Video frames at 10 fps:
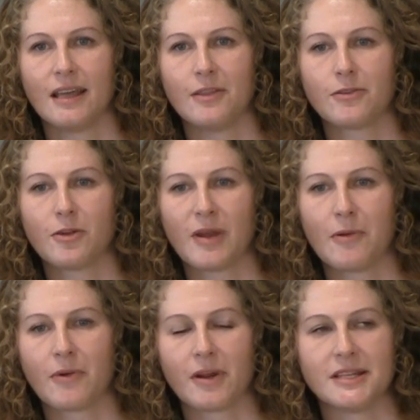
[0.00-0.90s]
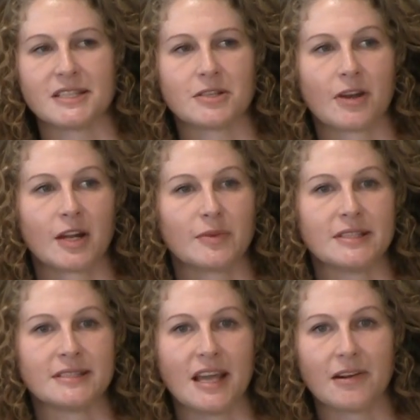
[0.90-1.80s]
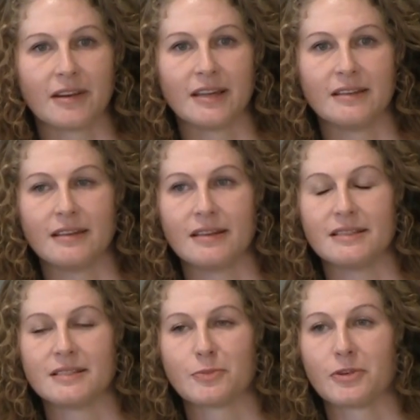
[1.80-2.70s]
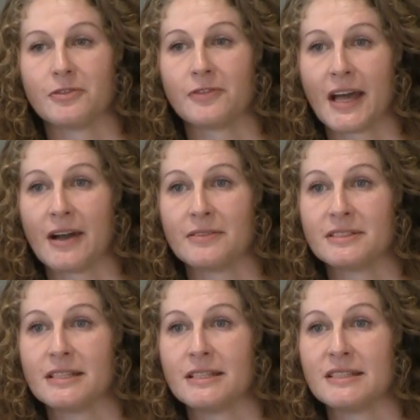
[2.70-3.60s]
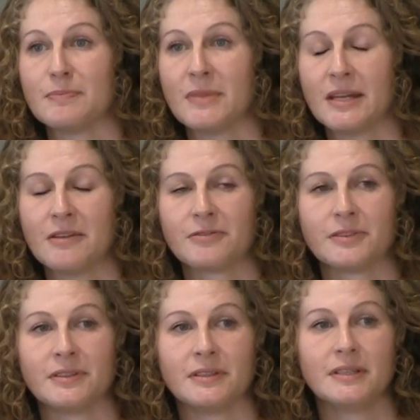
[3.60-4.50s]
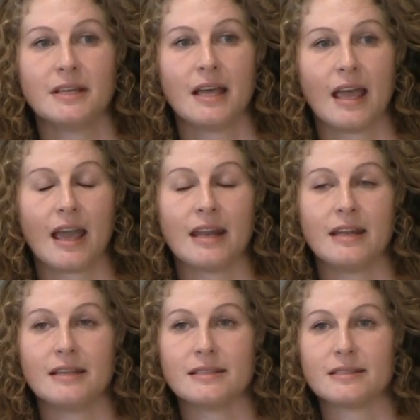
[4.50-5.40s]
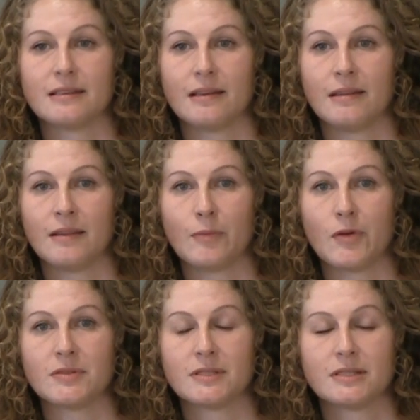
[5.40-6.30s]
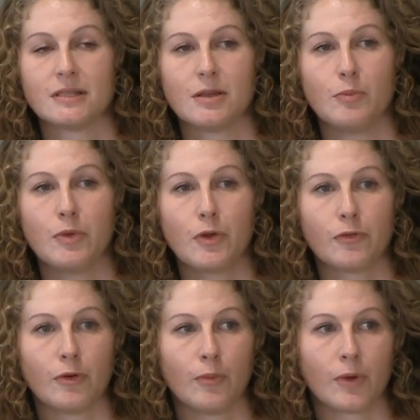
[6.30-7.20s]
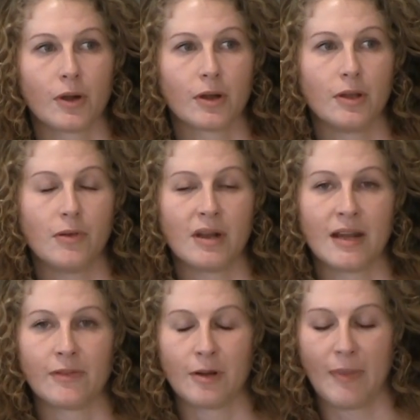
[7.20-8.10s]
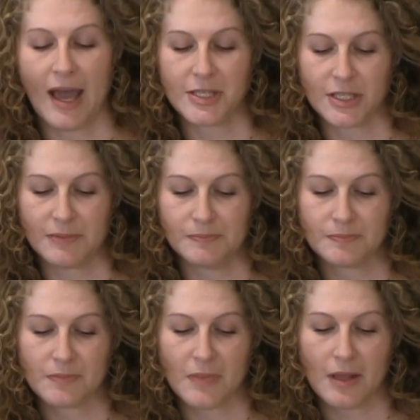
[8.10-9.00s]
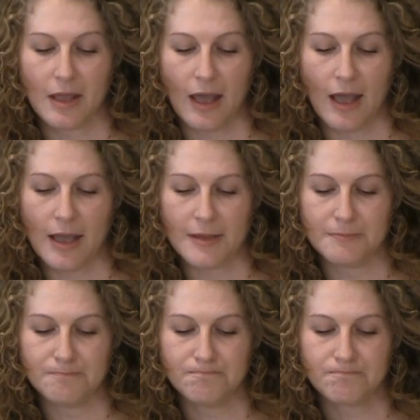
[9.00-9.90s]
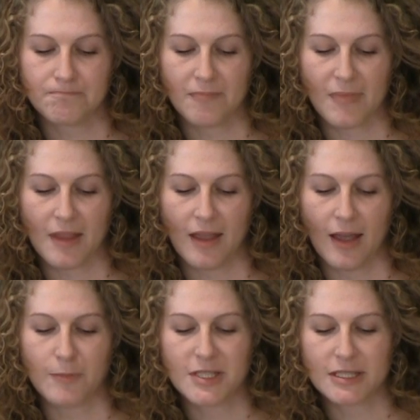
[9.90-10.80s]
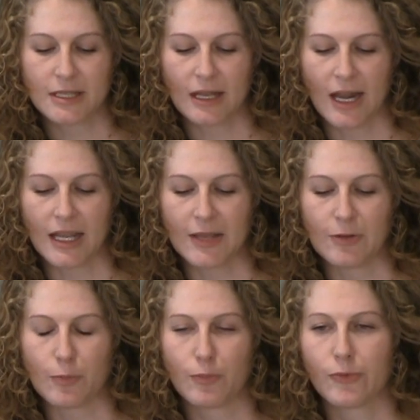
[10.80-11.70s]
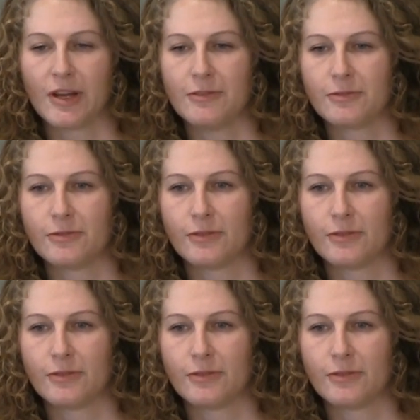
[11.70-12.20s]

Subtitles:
through my work, it is incredibly sacred, it is profound, it is meaningful, and it is the most beautiful work you can ever imagine. I'm just going to kind of give a brief